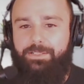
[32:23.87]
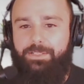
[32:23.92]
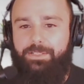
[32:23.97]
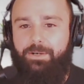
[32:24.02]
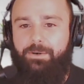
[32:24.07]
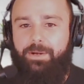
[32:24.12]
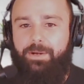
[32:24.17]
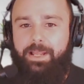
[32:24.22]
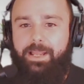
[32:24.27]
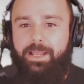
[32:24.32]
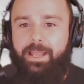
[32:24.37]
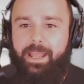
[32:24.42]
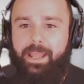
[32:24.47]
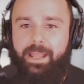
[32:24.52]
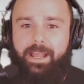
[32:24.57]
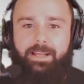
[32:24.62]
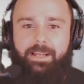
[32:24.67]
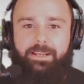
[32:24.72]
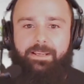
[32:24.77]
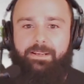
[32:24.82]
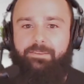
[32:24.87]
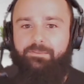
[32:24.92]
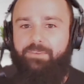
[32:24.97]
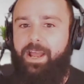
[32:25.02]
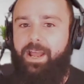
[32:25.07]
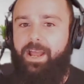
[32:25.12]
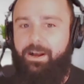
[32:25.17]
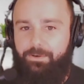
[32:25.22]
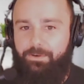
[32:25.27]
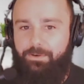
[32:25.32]
So adding
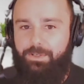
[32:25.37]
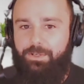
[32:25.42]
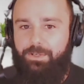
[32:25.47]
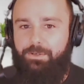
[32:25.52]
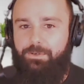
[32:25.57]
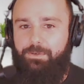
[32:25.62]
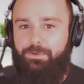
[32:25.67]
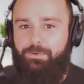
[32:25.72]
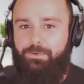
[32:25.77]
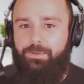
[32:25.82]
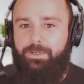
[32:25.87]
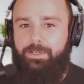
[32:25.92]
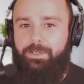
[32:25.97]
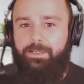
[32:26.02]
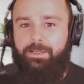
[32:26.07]
value.